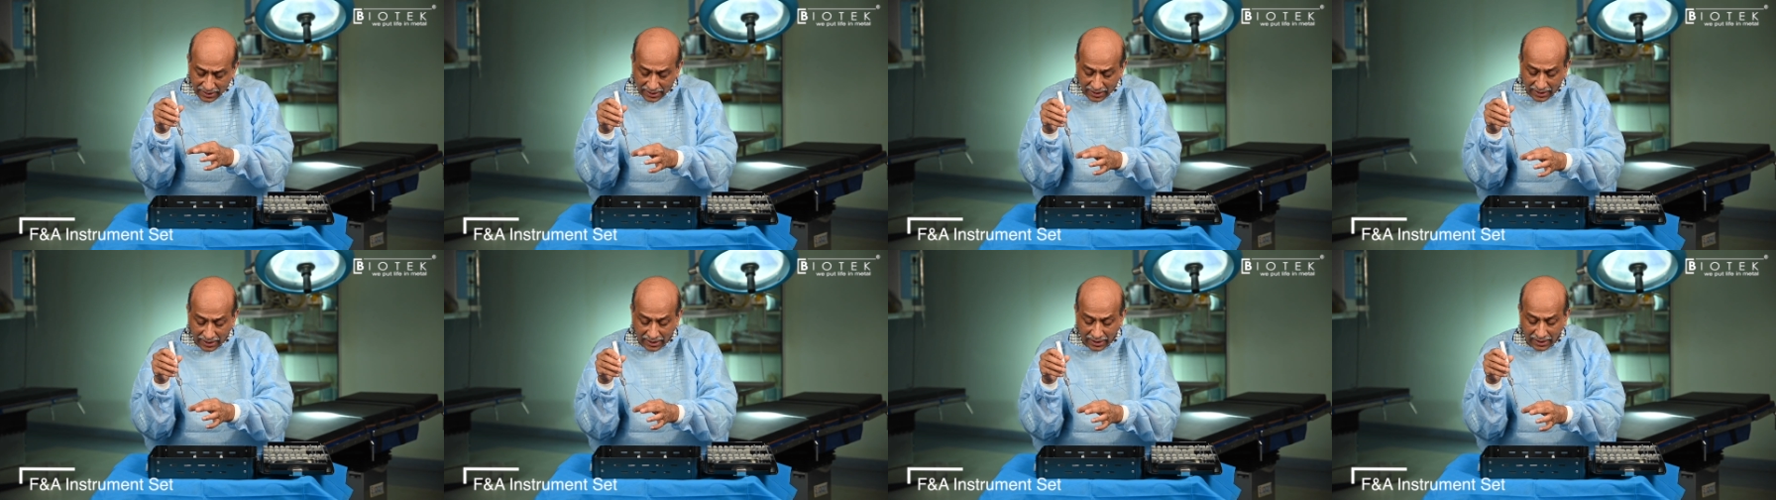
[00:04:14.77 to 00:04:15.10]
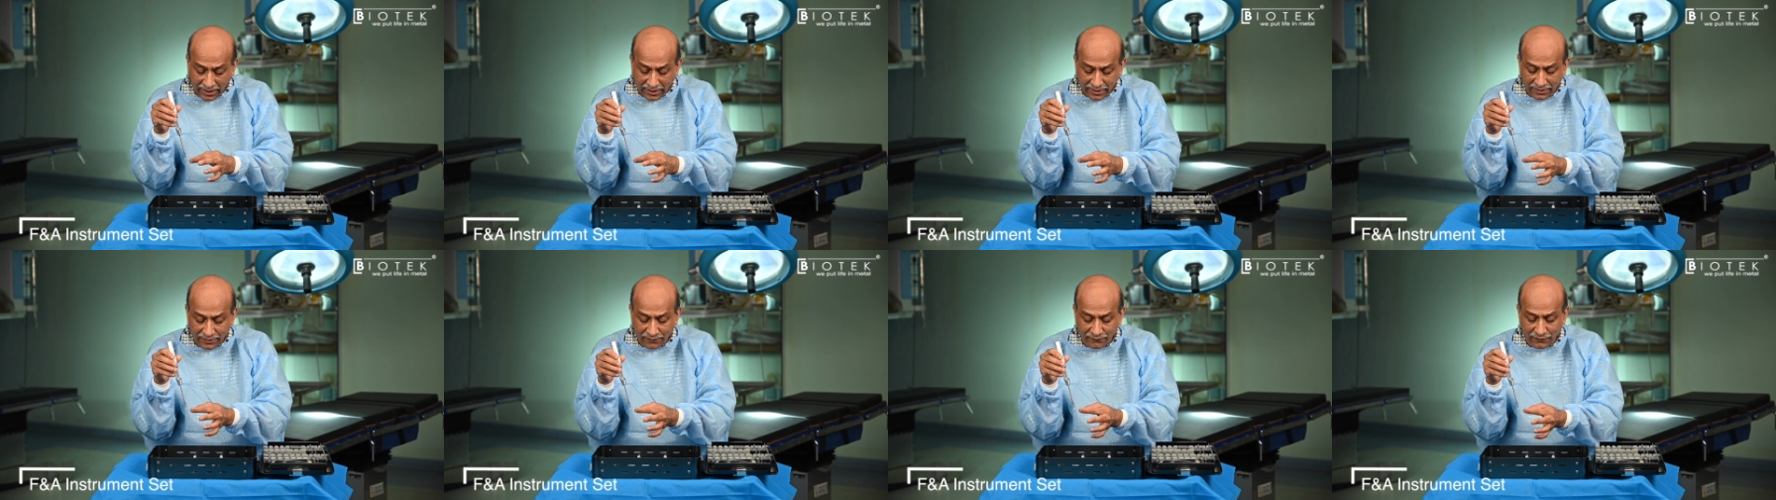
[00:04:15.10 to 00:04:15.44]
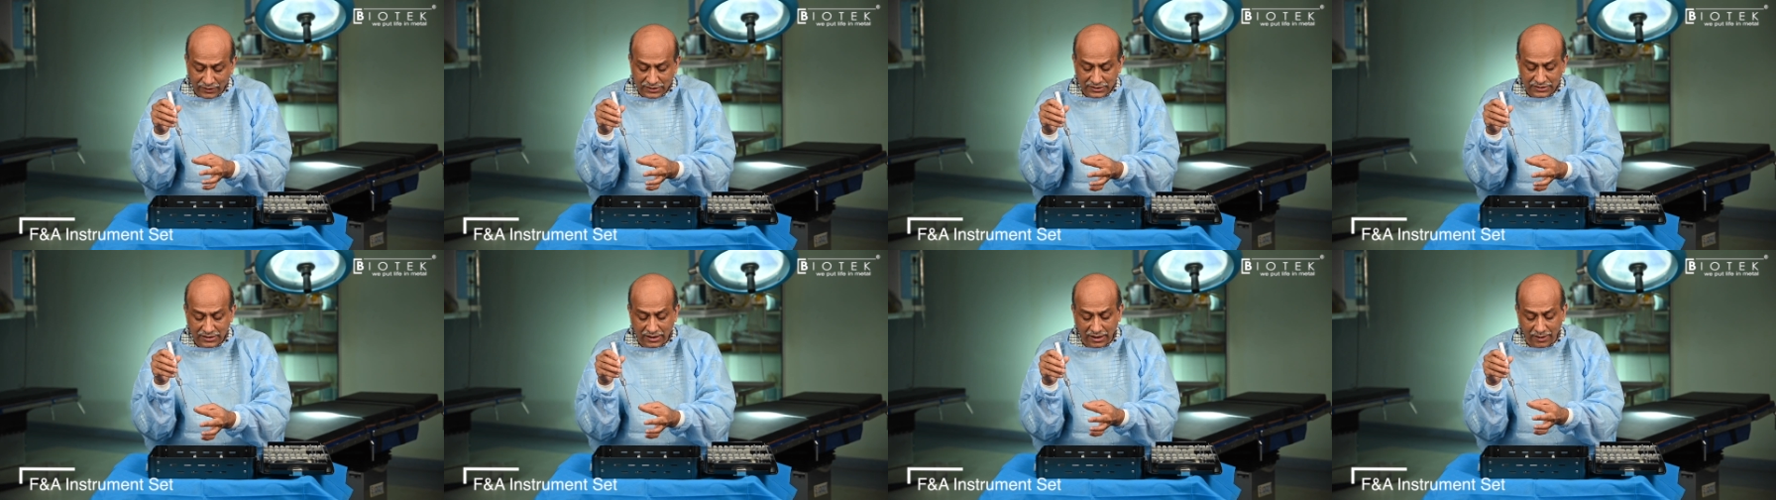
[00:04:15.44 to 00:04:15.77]
and
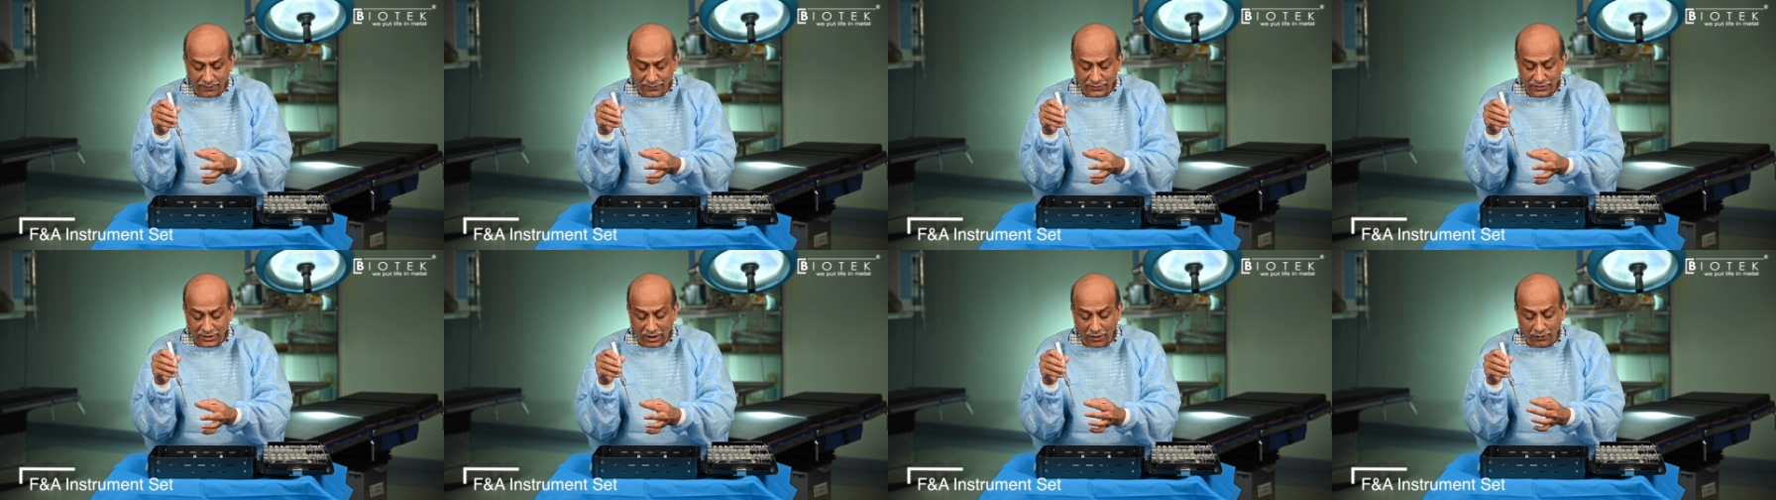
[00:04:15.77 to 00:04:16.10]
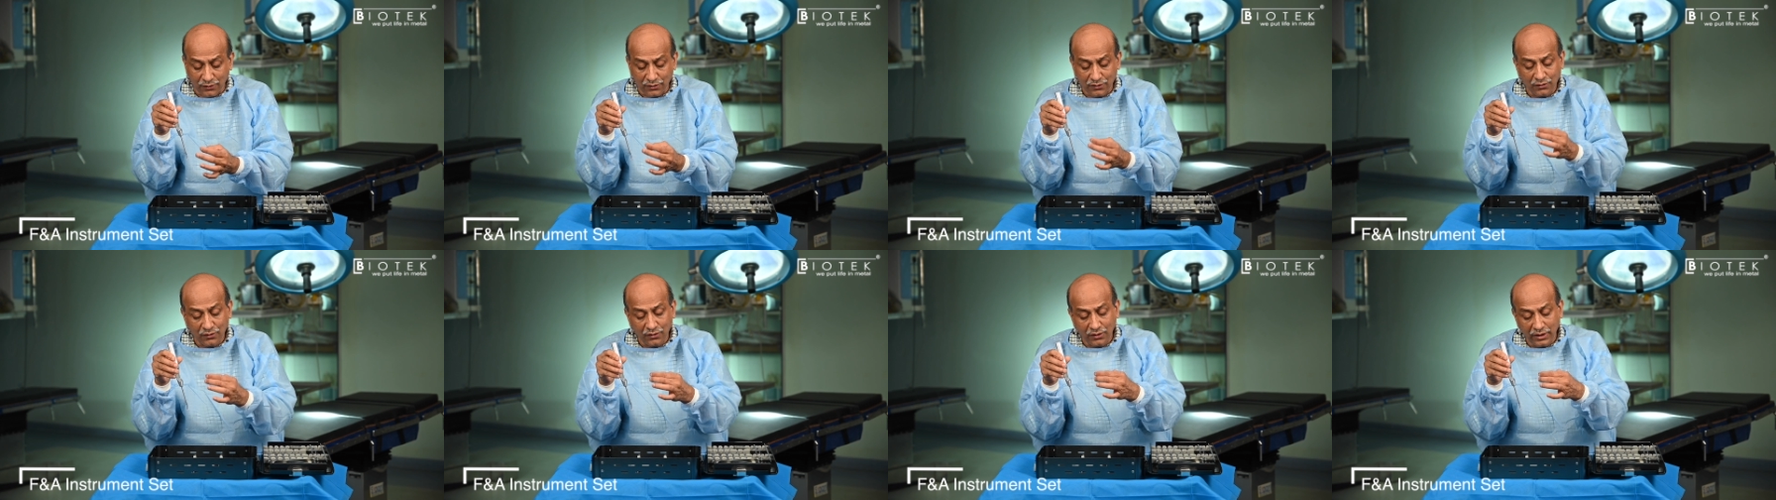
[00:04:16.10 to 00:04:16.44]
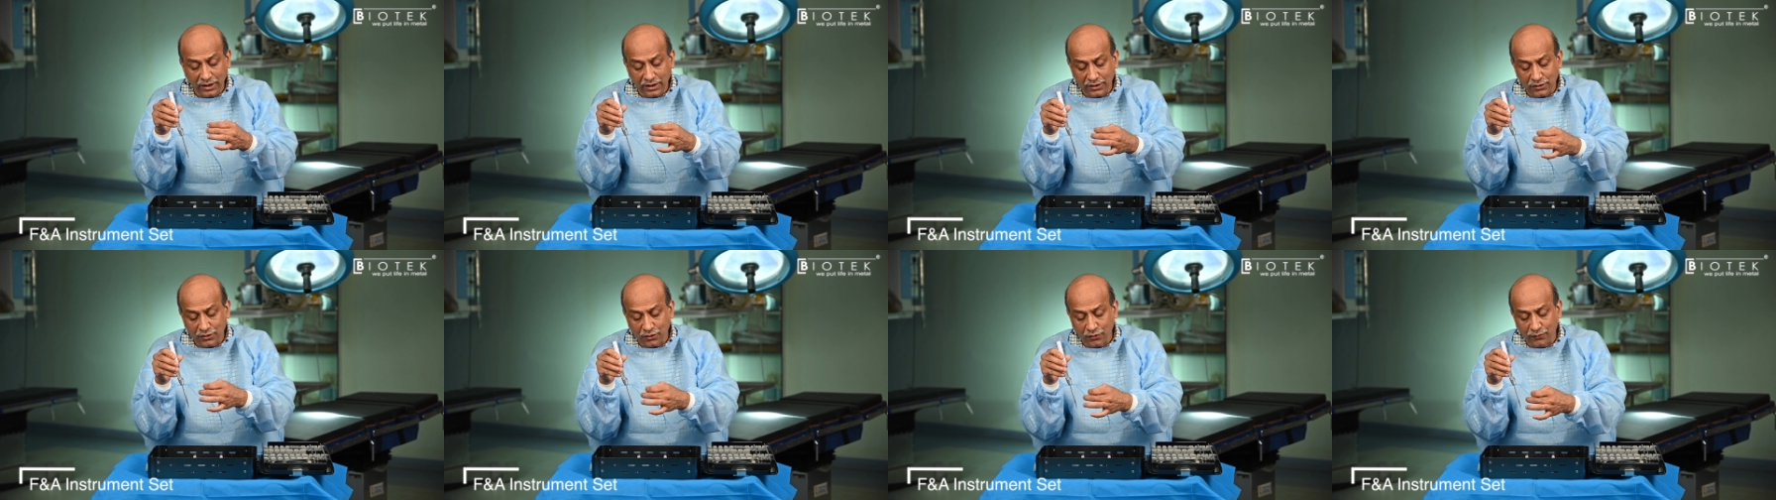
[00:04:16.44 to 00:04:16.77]
which comes out,
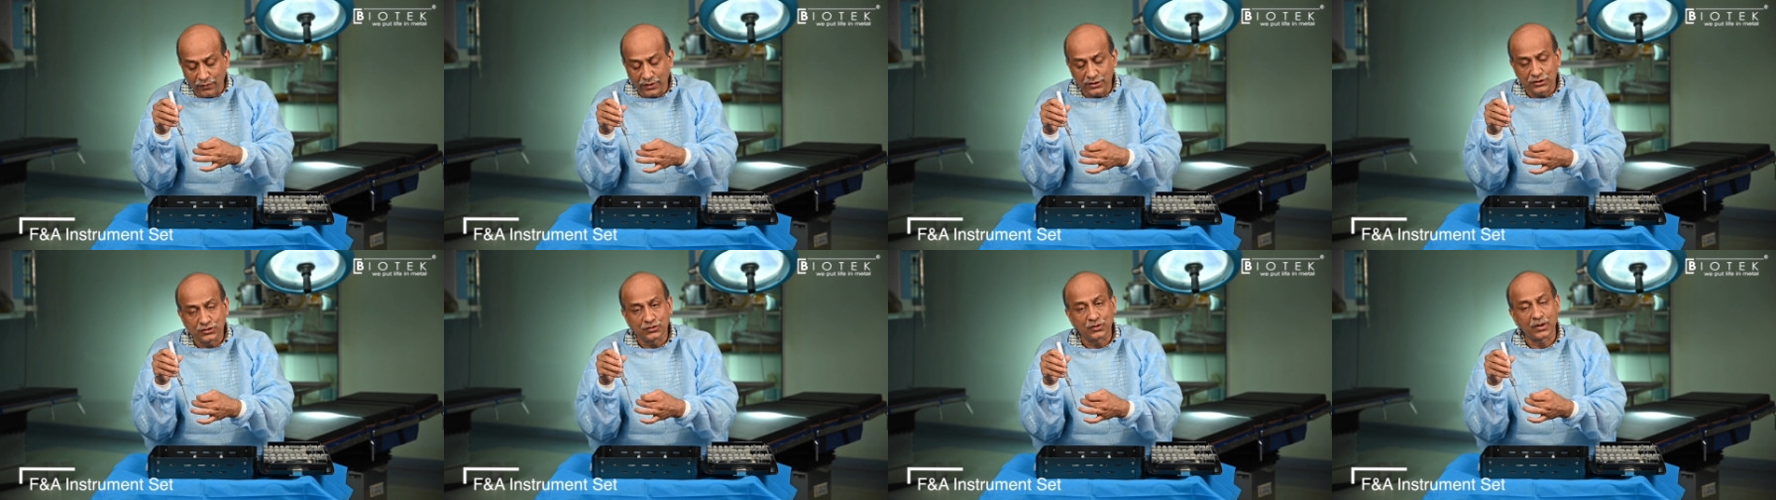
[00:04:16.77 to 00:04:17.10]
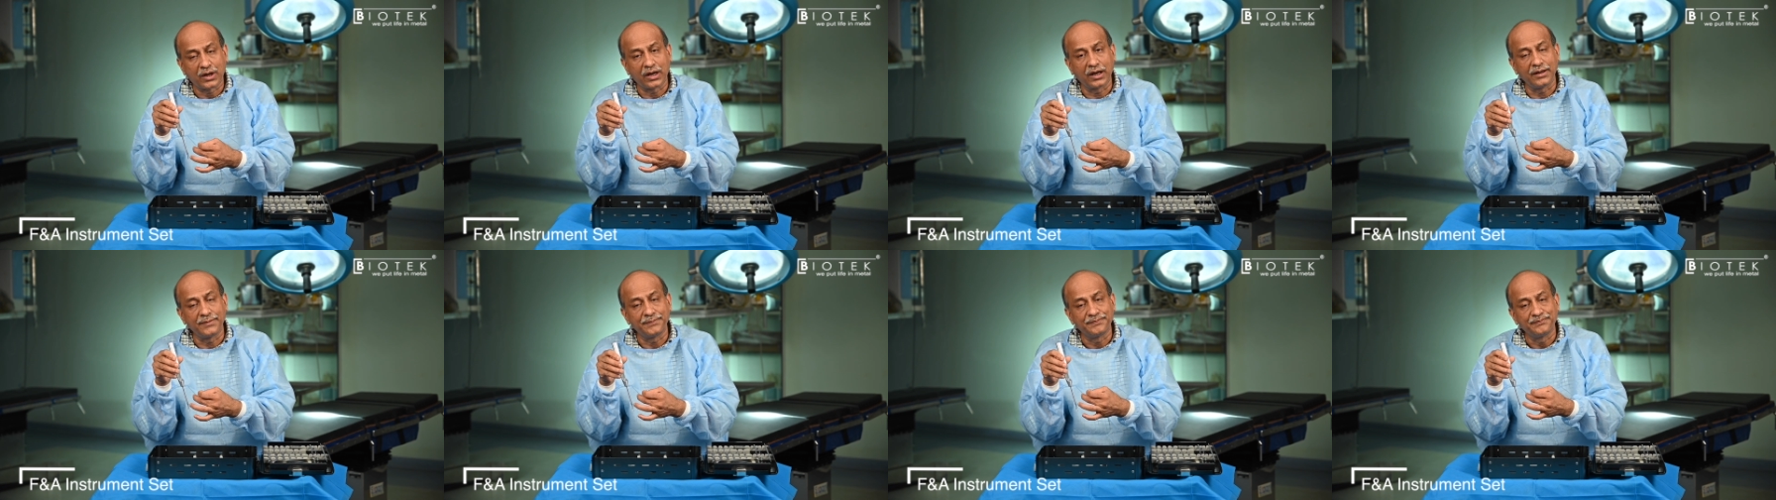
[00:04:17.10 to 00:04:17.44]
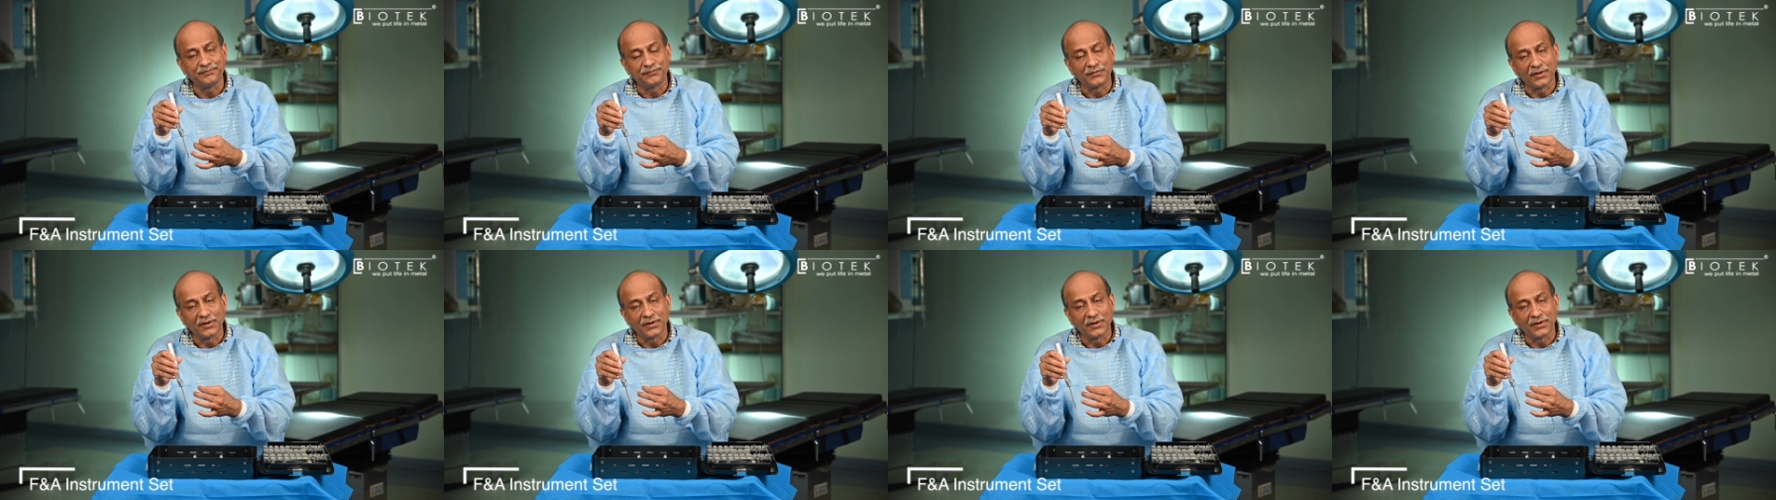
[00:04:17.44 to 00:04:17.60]
into which you can